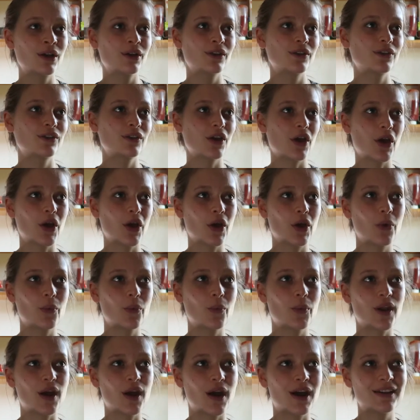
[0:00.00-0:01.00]
So
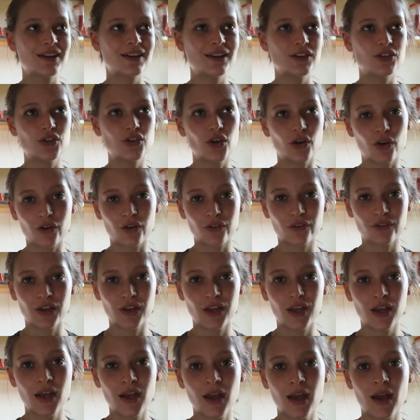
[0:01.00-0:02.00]
when I did
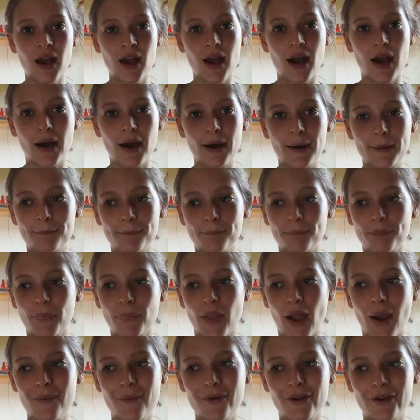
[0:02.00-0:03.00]
geography,
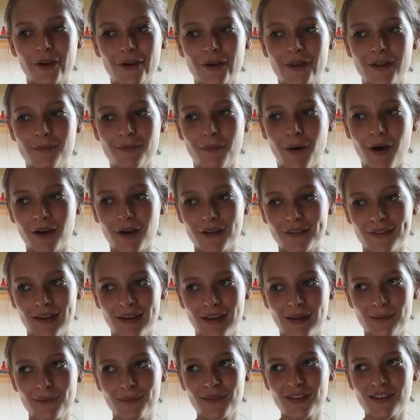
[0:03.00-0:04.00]
I would look at the mark
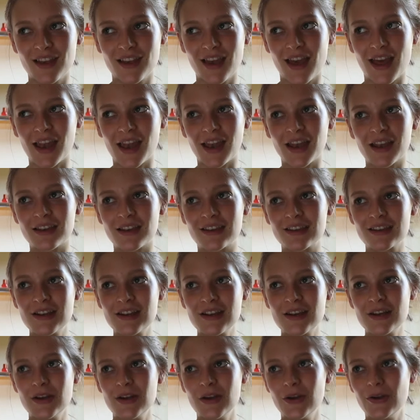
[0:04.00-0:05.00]
schemes and
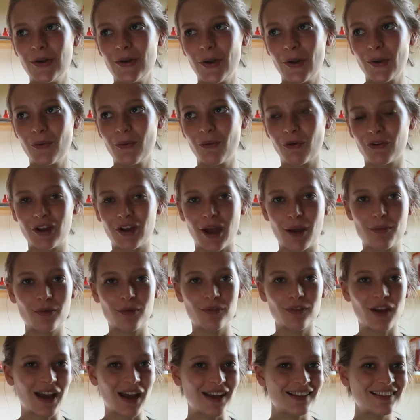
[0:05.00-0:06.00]
know what type
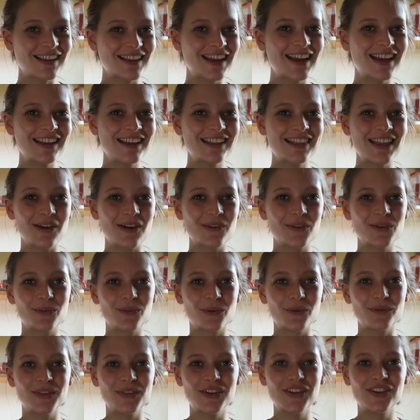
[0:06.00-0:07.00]
of essay they would
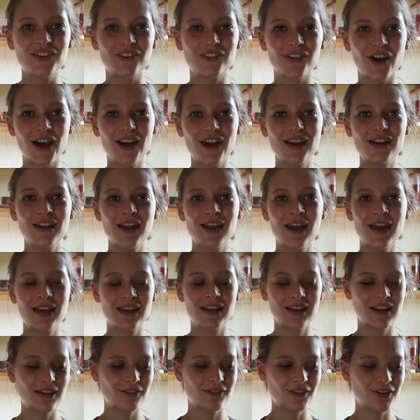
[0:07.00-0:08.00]
want me to write,
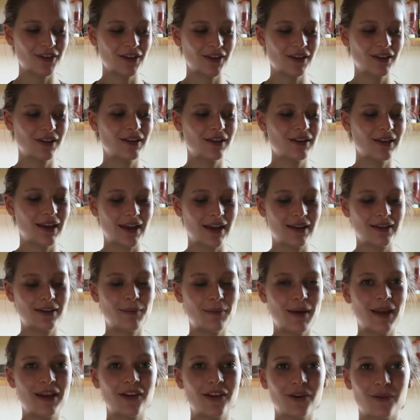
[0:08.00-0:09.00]
given, like,
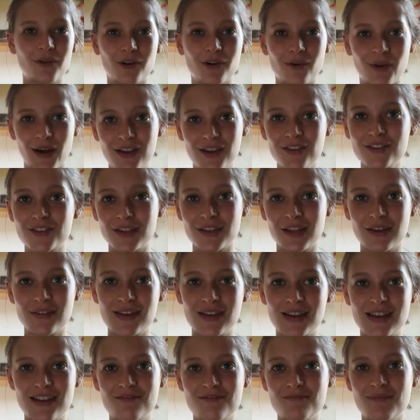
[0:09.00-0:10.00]
depending on what question they
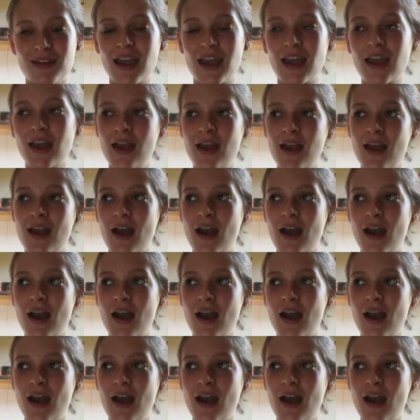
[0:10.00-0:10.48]
would give me.